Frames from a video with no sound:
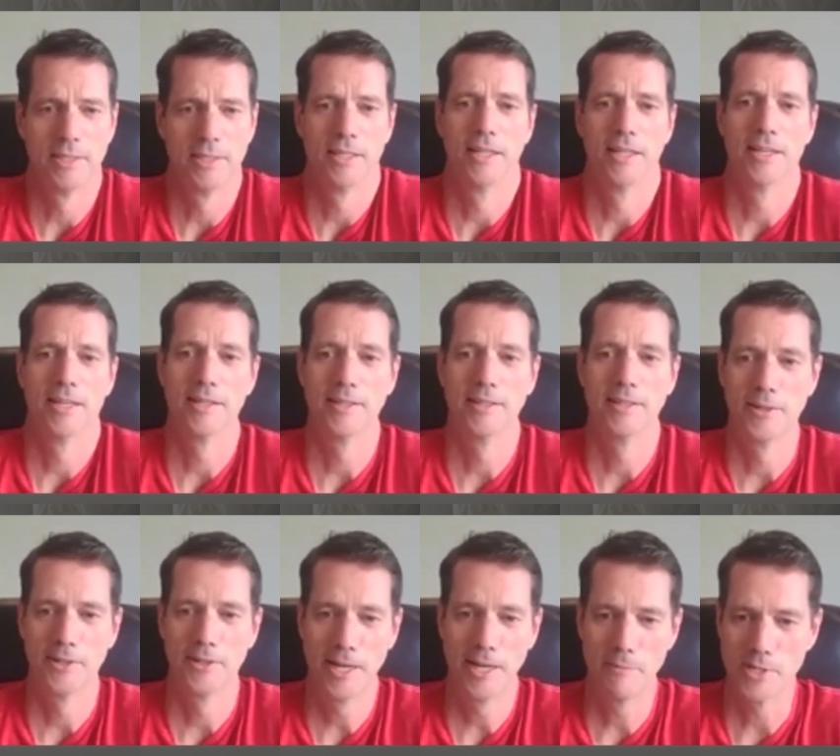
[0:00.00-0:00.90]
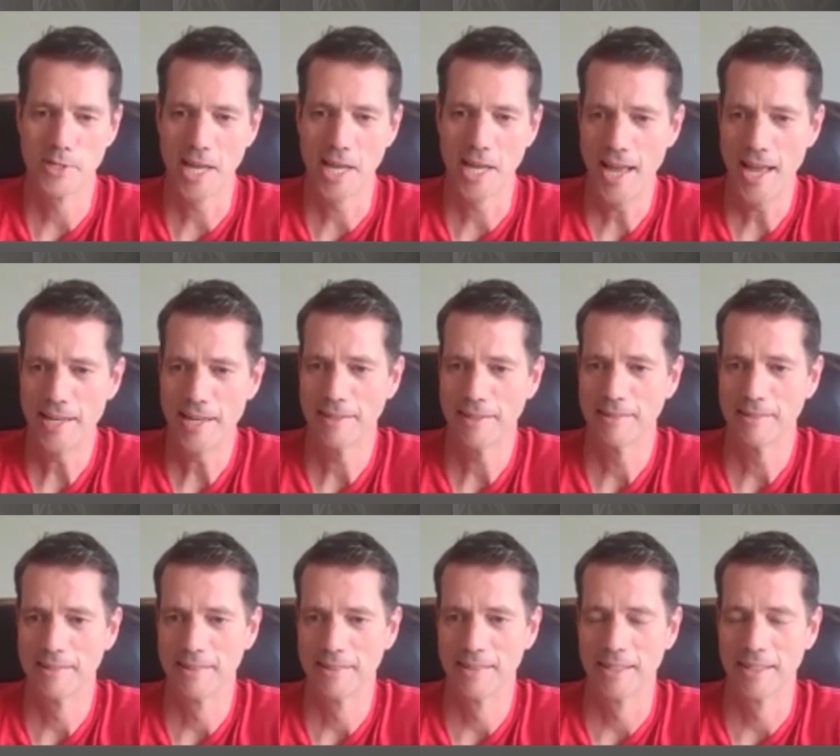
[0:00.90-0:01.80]
And uh, her name was Addie,
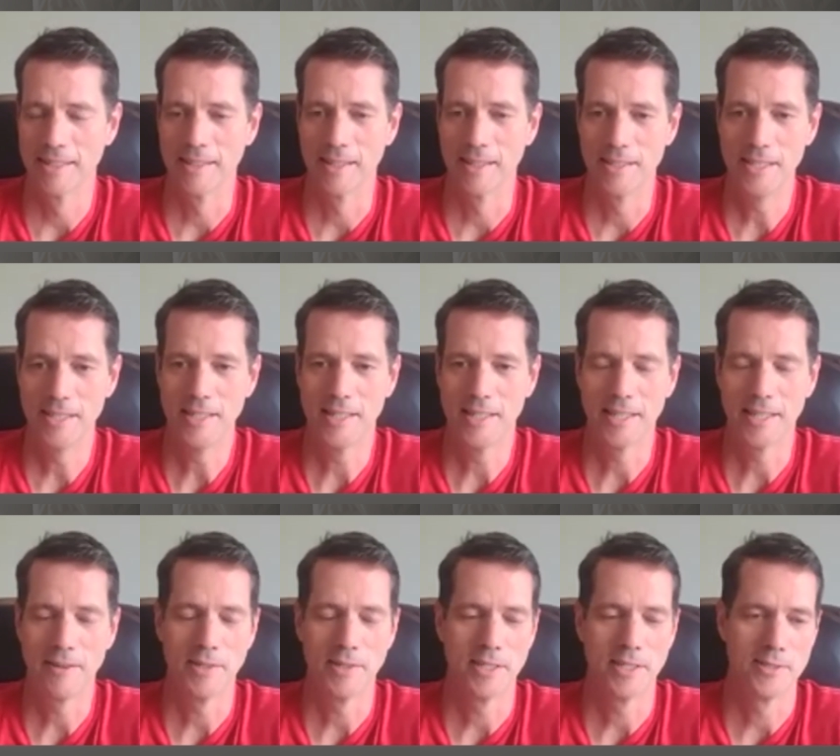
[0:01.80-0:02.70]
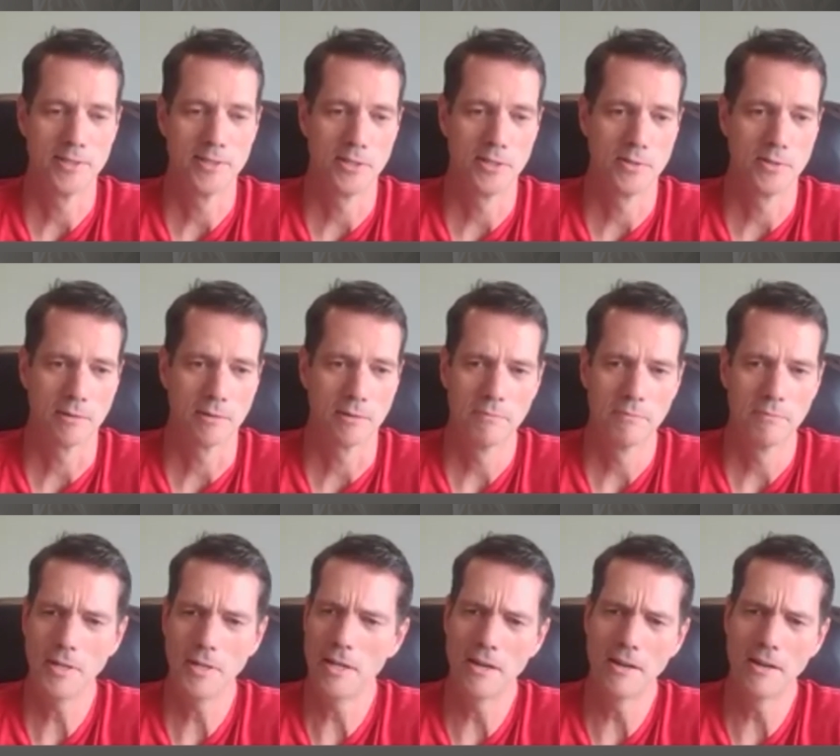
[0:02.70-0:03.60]
uh, Addie Clevett. And she was like,
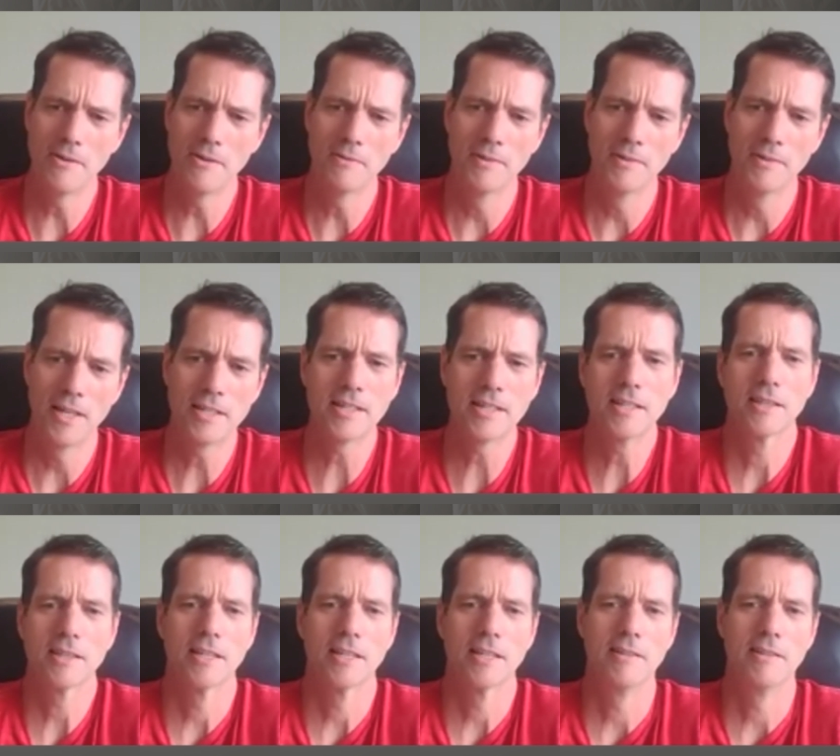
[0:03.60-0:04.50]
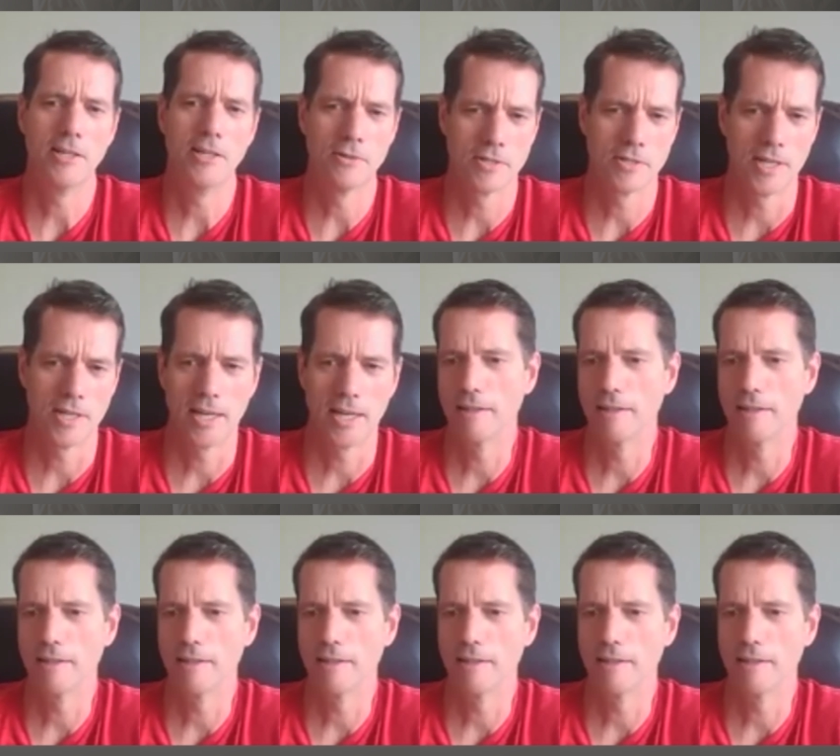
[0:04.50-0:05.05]
no, that's like the nearsighted